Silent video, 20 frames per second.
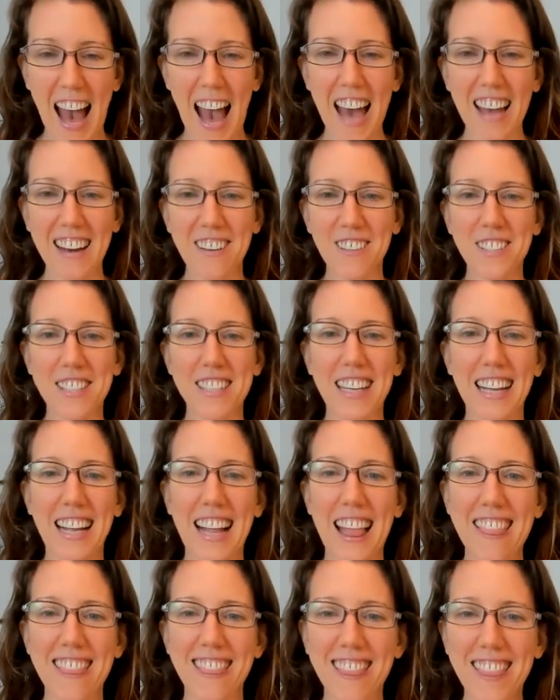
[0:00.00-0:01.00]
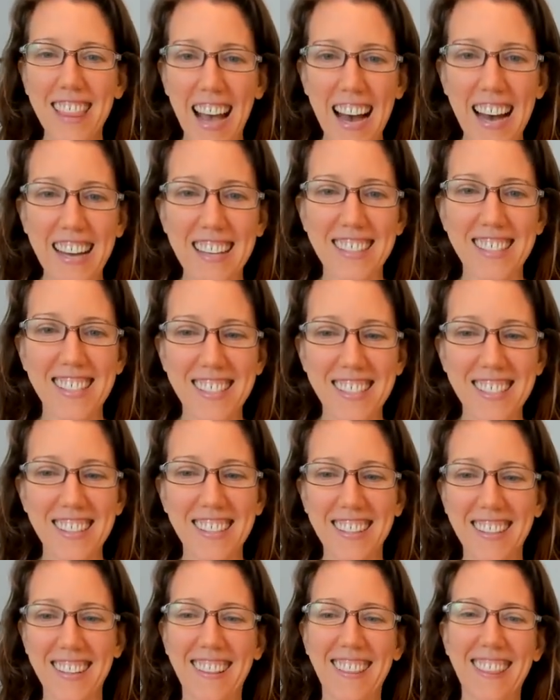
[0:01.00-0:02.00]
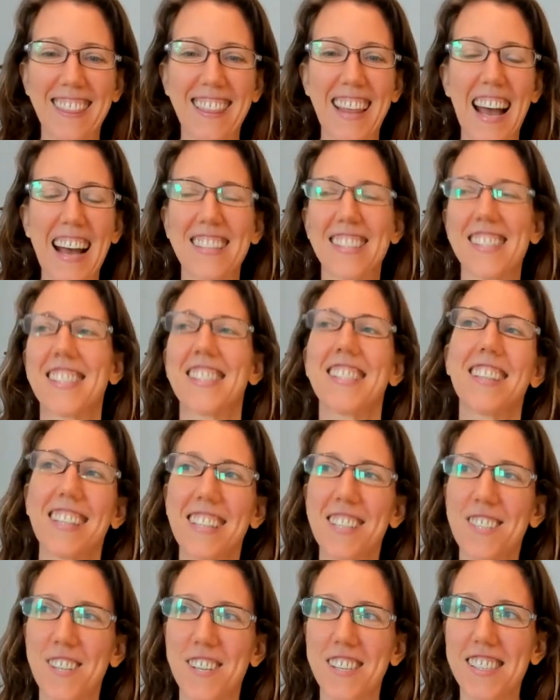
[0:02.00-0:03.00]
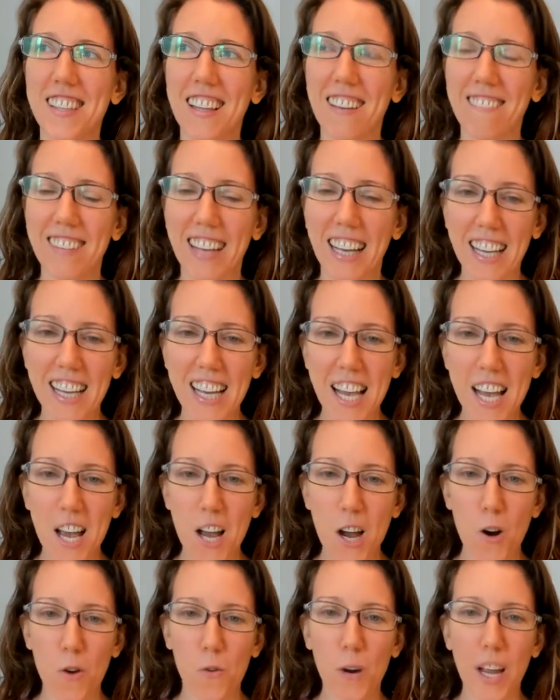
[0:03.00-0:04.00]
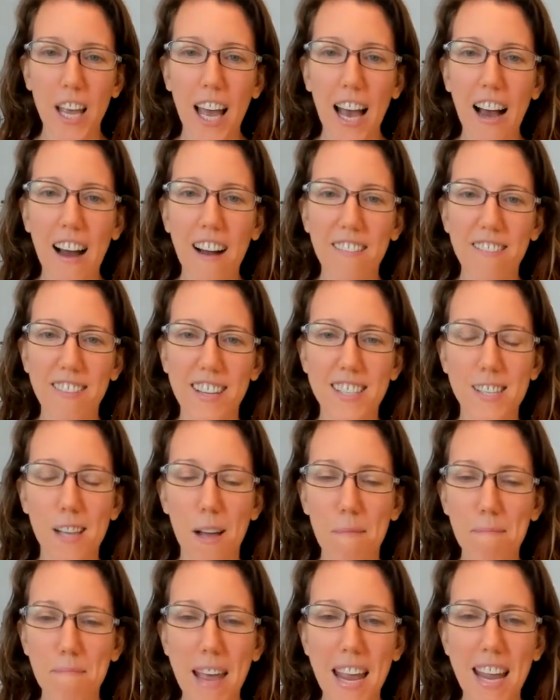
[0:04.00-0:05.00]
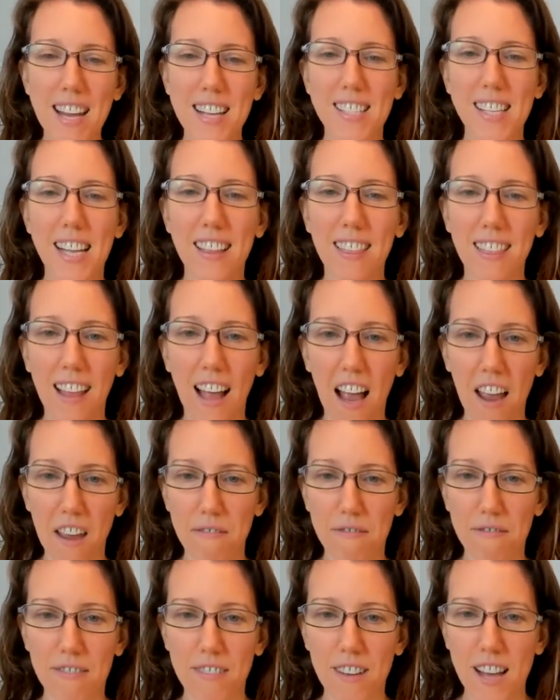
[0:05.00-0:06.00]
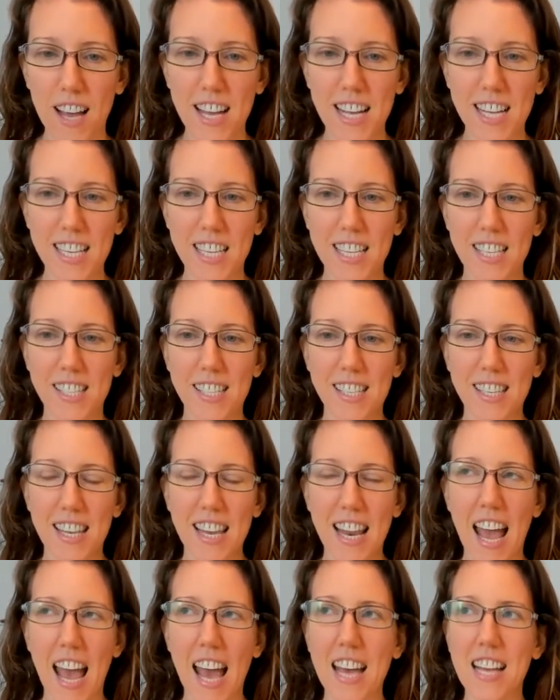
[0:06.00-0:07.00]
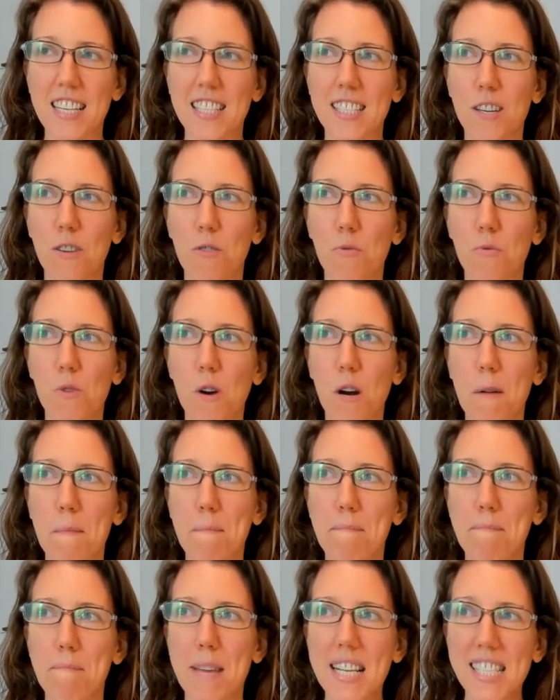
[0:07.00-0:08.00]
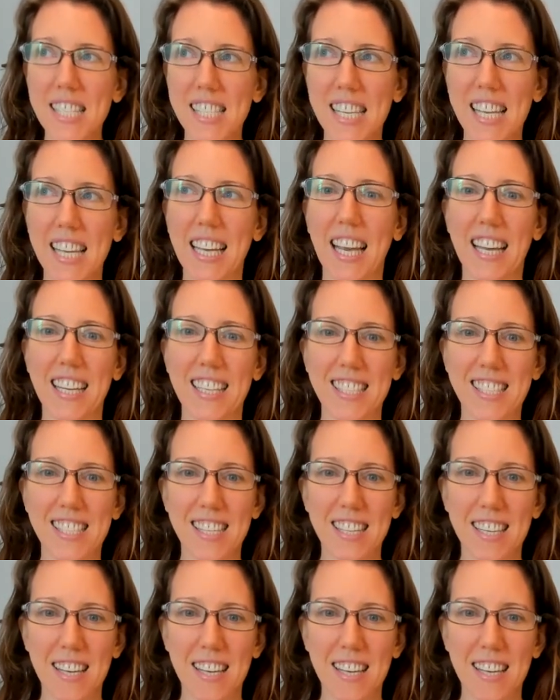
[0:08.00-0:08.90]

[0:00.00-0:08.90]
And I was like, that's delicious living. We have this amazing life and we're missing it